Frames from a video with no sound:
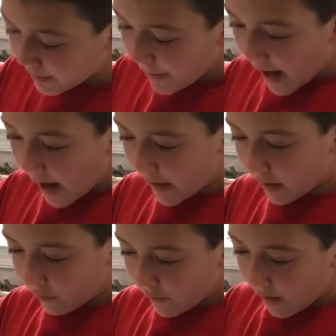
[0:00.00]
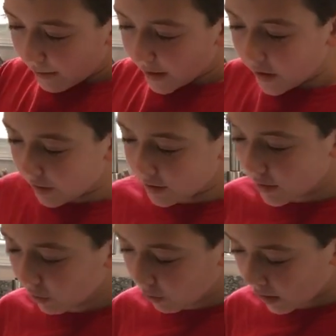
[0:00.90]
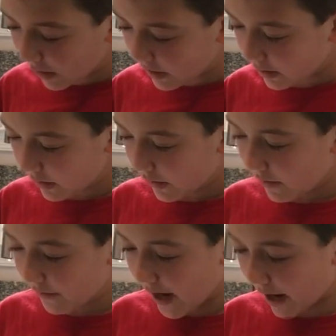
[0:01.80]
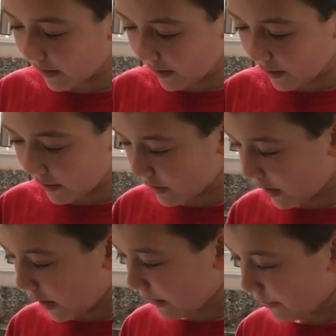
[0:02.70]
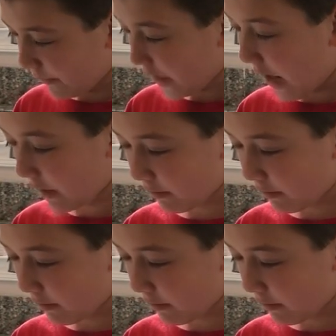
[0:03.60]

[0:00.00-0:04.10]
bag. I'm gonna use the one that is not